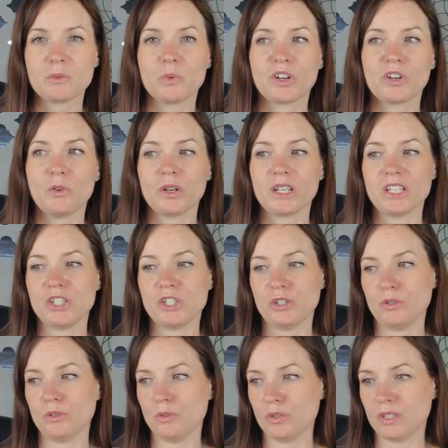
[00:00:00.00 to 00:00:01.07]
We're going
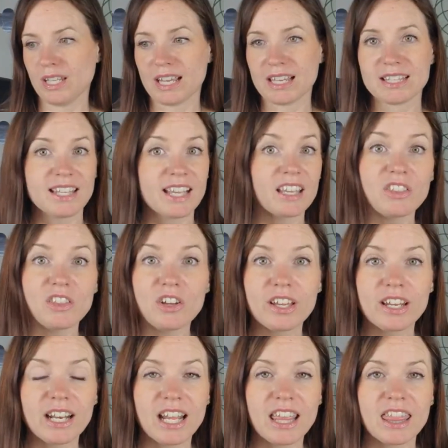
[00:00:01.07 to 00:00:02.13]
to take a second look
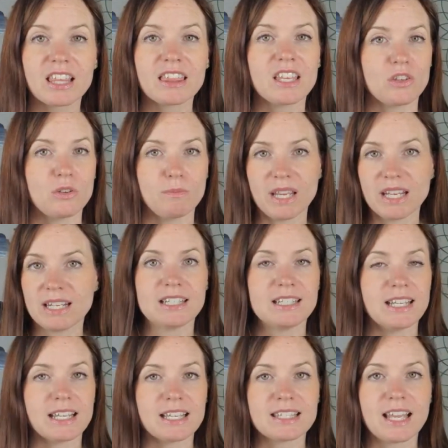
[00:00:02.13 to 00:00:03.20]
at anything that you might need to
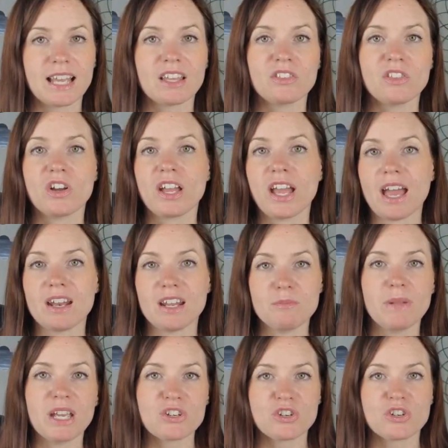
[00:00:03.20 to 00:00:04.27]
take a second look at and
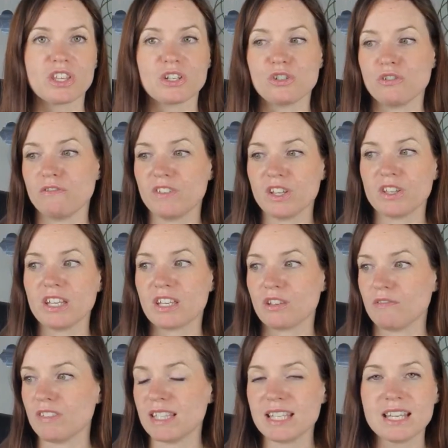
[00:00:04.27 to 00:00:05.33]
make sure that you feel like
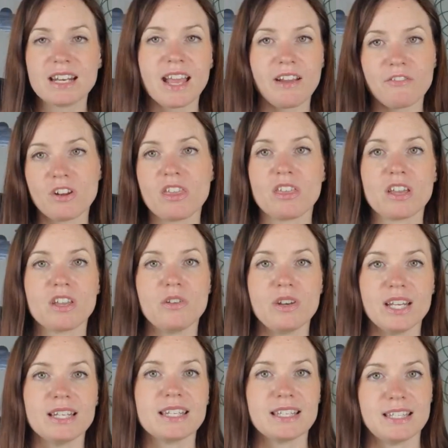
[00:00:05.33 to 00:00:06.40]
you've seen everything you
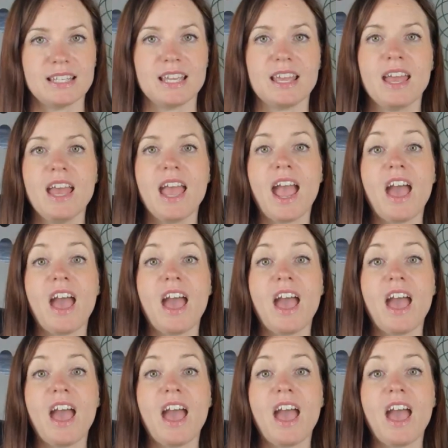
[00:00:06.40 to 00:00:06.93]
need to see.